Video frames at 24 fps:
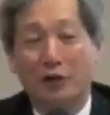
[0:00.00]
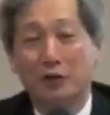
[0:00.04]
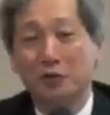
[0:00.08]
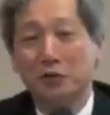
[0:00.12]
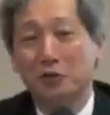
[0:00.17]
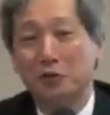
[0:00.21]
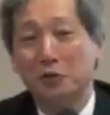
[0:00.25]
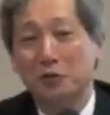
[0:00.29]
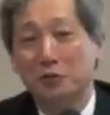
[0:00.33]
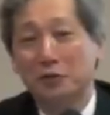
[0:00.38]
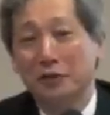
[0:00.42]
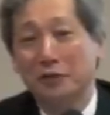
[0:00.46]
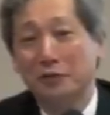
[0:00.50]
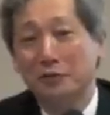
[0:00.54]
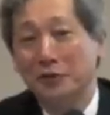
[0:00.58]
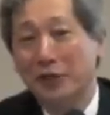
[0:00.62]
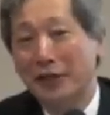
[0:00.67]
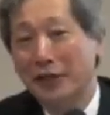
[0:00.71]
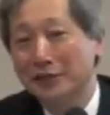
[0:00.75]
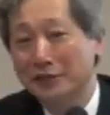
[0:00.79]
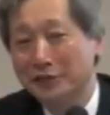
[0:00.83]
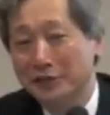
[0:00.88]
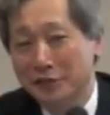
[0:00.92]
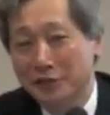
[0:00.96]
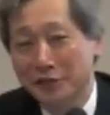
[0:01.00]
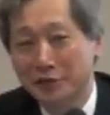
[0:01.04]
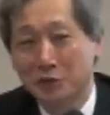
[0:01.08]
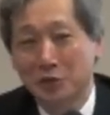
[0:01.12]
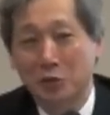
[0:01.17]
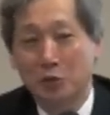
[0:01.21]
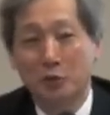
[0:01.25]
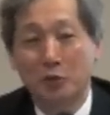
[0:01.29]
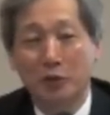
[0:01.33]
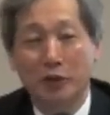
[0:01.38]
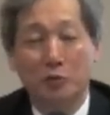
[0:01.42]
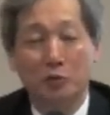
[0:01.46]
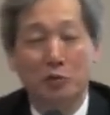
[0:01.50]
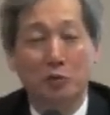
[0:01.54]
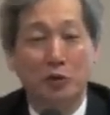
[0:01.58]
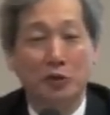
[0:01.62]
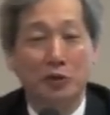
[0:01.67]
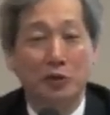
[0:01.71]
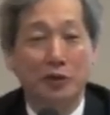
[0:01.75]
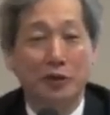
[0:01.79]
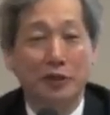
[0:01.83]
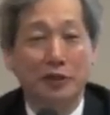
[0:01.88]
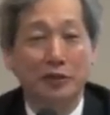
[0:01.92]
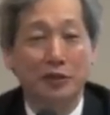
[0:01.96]
our nuclear reactors, so we are
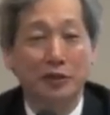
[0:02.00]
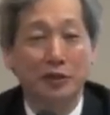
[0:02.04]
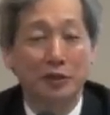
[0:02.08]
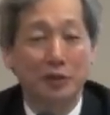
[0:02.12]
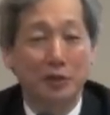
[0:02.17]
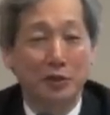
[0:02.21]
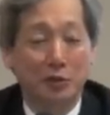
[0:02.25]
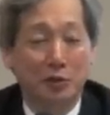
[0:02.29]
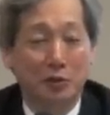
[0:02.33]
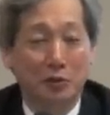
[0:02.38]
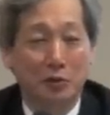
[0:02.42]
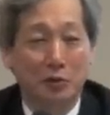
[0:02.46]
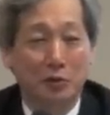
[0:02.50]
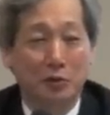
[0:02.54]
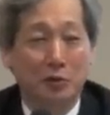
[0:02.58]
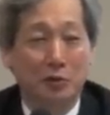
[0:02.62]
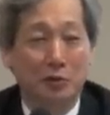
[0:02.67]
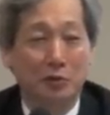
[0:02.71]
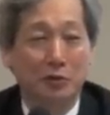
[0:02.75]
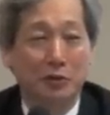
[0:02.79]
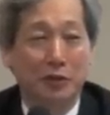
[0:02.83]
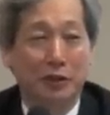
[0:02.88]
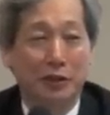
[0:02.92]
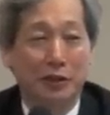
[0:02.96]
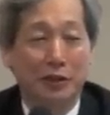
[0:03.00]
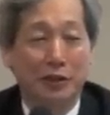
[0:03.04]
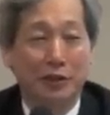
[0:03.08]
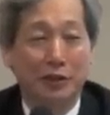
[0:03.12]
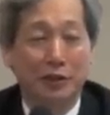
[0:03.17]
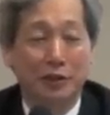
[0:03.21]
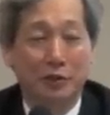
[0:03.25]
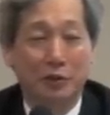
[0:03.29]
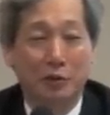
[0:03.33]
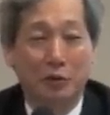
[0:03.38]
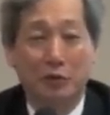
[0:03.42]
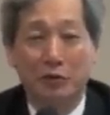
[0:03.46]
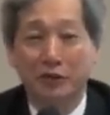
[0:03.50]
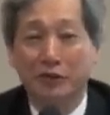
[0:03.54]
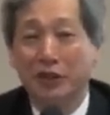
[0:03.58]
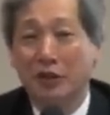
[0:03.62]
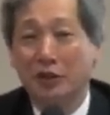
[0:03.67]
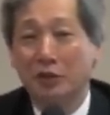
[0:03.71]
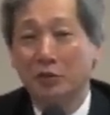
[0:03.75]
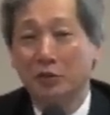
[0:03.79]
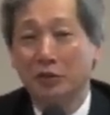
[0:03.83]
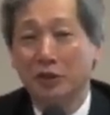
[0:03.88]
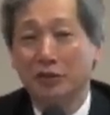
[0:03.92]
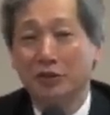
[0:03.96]
working on, uh,
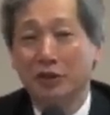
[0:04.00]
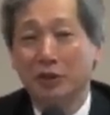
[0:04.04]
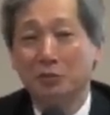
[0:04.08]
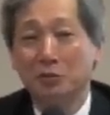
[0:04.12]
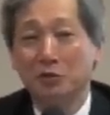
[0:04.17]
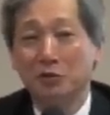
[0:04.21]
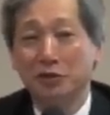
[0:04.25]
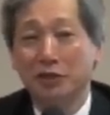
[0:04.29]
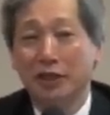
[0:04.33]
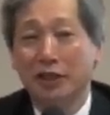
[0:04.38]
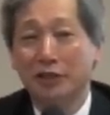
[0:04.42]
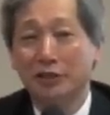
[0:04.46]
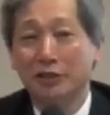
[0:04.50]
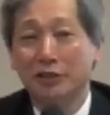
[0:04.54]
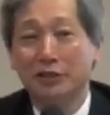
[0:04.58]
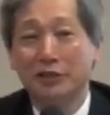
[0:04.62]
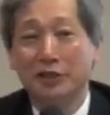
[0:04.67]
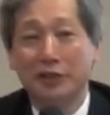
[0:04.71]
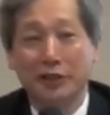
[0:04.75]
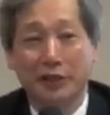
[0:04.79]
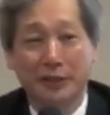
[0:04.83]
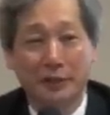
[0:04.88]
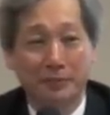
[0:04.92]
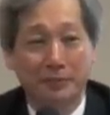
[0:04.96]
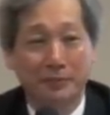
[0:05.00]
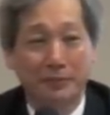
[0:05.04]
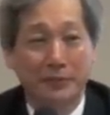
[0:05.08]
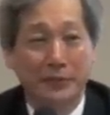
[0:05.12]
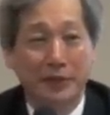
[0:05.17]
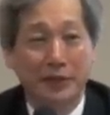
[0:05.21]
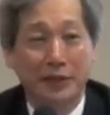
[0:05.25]
on, on a double standard here.